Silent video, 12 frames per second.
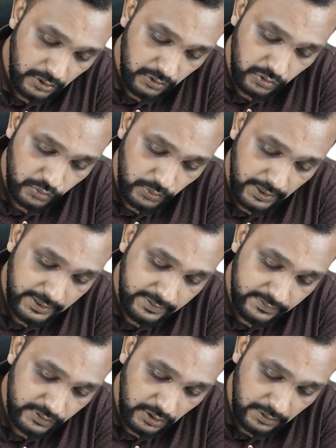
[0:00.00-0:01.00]
So one
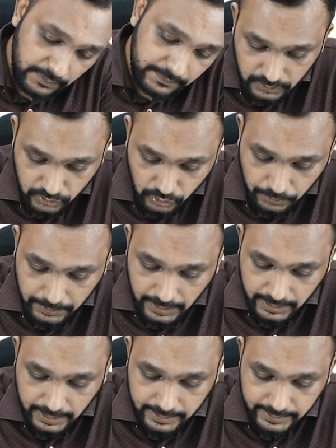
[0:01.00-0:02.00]
is your
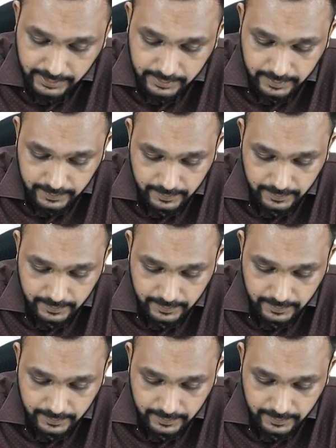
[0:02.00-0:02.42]
supracardiac